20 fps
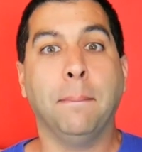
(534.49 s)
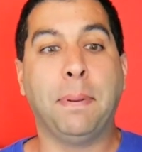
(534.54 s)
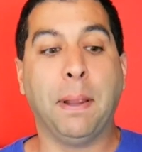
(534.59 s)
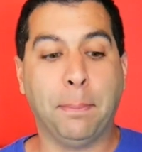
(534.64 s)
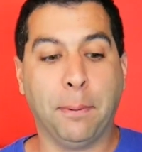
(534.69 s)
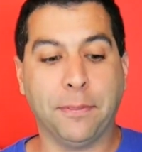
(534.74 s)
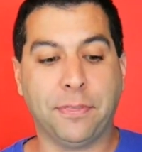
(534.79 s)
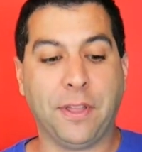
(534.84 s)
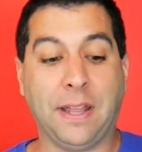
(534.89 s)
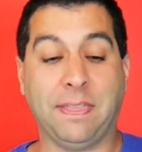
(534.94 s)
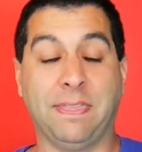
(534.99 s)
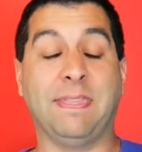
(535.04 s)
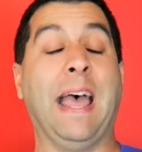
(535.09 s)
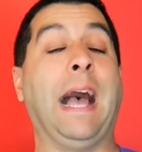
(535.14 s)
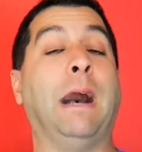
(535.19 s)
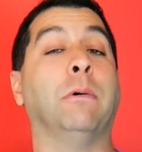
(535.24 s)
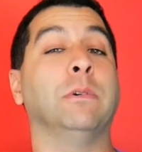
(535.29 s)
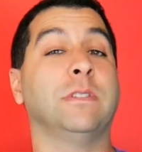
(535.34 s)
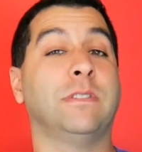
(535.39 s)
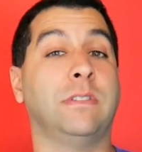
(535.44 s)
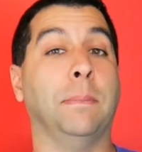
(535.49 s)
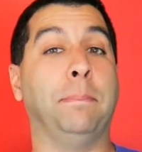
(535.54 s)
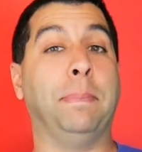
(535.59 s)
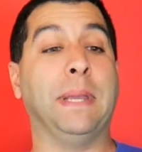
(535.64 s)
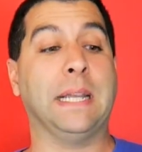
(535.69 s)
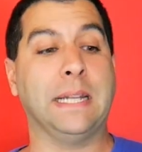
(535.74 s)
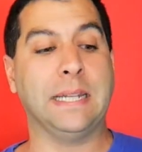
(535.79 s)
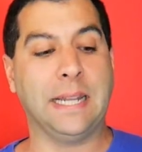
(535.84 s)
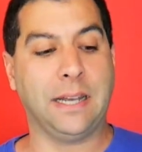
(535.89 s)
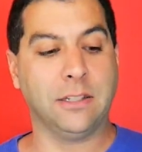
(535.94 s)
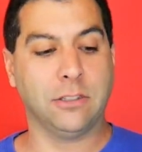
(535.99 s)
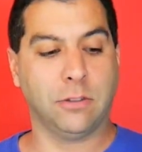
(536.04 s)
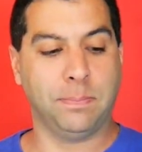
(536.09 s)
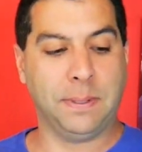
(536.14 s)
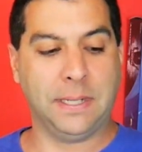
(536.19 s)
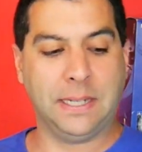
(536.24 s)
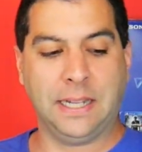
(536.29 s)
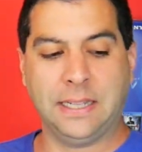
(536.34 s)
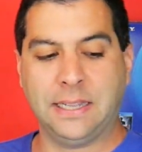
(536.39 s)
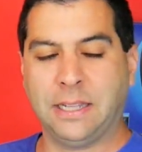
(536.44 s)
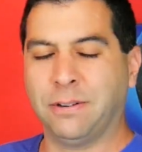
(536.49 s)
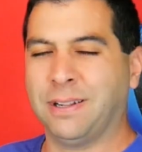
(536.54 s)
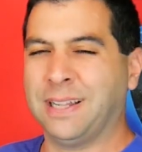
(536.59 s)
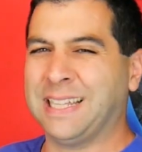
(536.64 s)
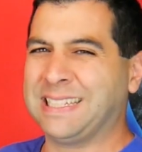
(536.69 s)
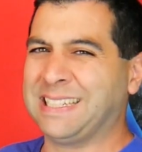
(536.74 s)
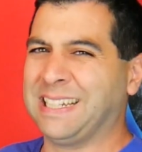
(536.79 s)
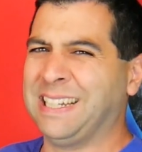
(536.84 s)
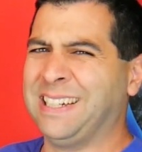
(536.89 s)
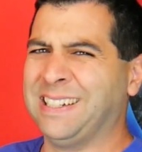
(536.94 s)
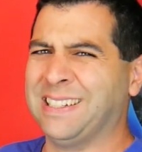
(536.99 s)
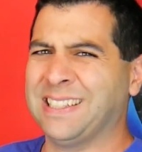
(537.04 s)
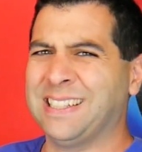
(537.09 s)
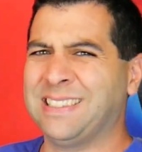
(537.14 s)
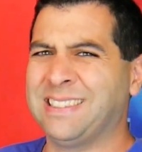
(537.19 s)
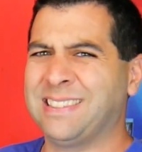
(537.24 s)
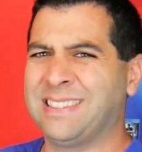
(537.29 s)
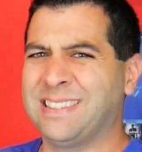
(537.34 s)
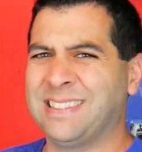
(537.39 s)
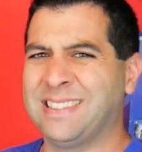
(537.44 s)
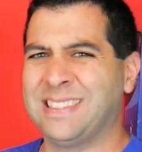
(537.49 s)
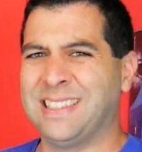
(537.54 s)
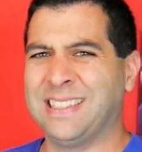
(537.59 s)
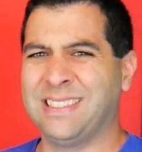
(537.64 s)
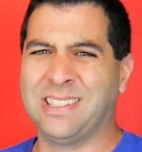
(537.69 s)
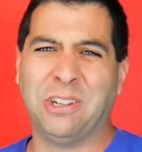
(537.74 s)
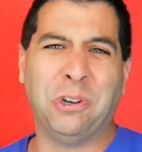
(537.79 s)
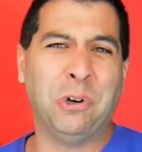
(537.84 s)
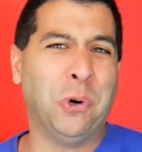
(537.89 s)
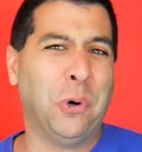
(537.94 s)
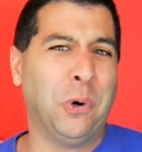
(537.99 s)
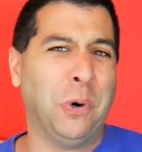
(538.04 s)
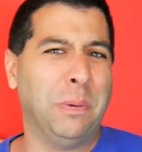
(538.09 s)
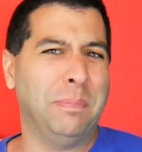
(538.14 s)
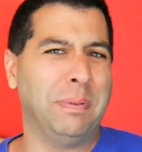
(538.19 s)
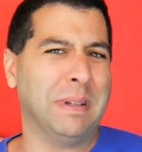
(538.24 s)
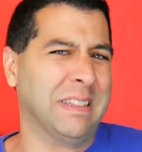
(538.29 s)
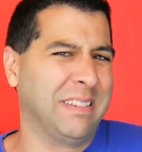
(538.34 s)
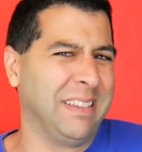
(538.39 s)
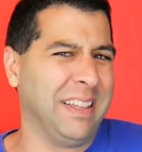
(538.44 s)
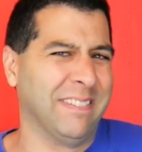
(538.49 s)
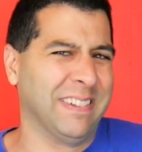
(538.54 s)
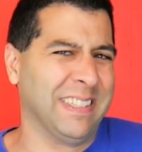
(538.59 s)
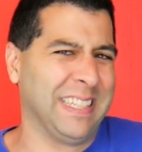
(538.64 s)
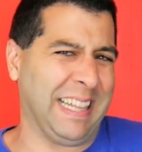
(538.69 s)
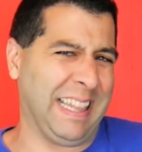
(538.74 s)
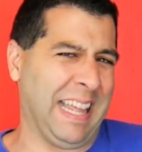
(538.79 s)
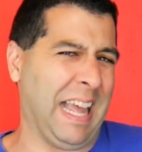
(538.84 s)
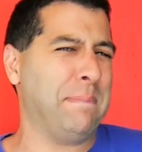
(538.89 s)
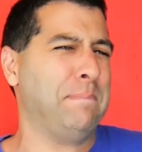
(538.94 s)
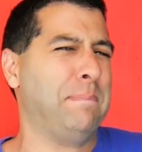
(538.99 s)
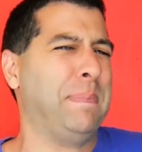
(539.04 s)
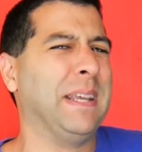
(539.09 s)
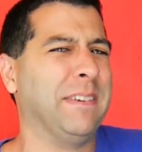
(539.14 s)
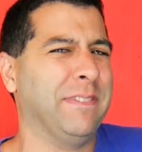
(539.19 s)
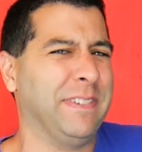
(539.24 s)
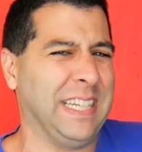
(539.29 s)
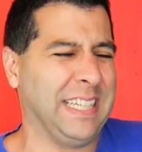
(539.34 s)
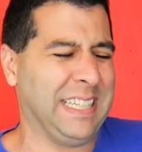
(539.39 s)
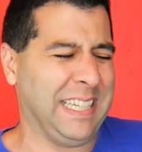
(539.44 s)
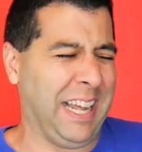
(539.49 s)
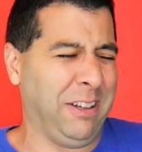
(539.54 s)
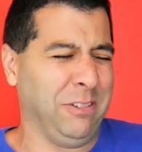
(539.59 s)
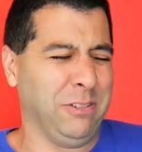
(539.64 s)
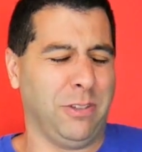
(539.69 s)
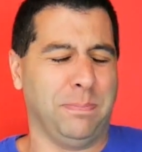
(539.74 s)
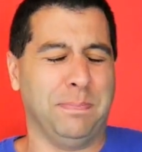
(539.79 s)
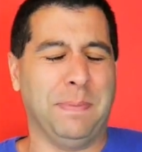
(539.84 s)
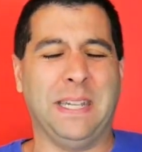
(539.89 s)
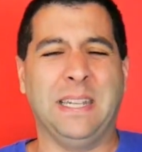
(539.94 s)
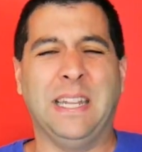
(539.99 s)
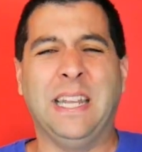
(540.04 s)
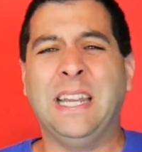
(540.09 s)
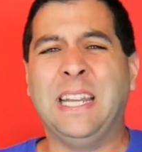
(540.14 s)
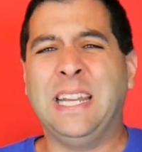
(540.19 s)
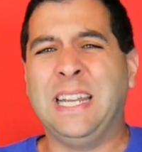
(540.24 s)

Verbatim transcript: People thought that was the big announcement, and they were like, oh, that's that's cool, but it's not really that big of an announcement.